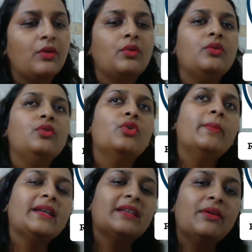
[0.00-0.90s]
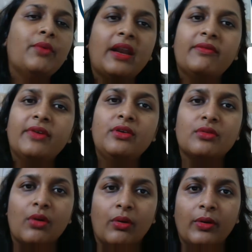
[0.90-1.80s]
no matter wherever you
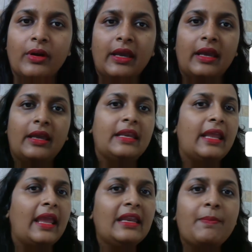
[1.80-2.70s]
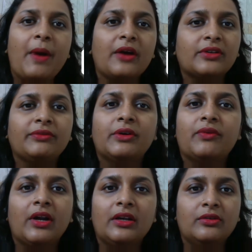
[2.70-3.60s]
go, in any part of the
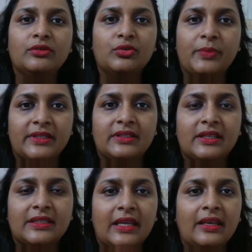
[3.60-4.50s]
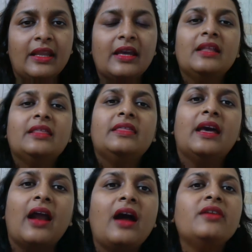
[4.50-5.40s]
world you do business in,
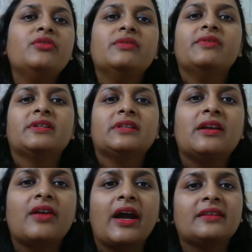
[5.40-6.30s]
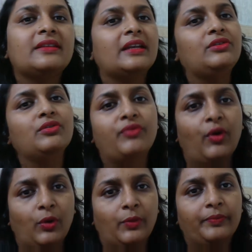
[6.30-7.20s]
there are universal rights that you
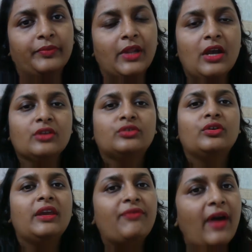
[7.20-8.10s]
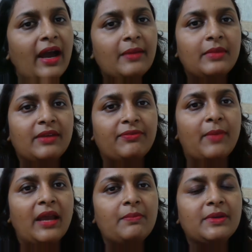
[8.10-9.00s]
follow. So if
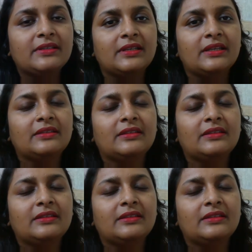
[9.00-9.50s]
my business